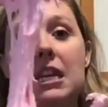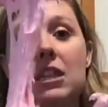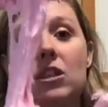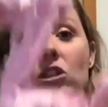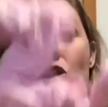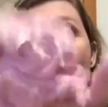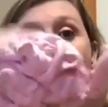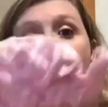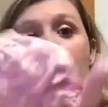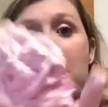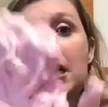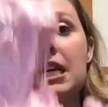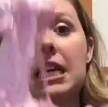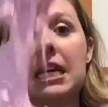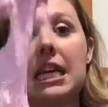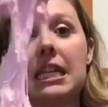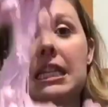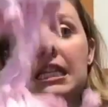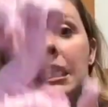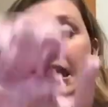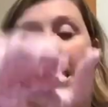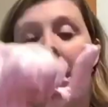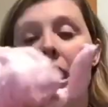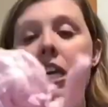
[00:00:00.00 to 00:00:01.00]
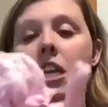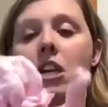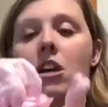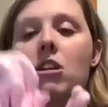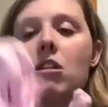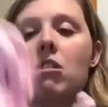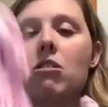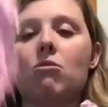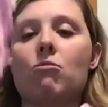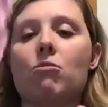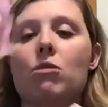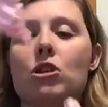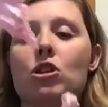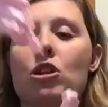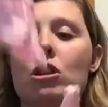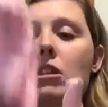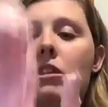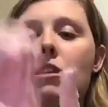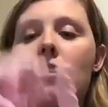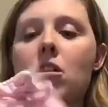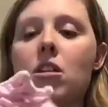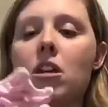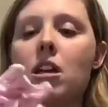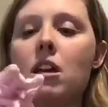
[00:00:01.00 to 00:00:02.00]
it's starting to get stickier, which
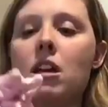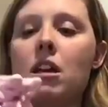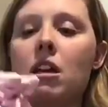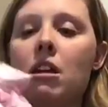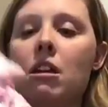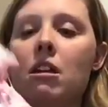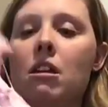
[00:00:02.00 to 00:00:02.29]
is good.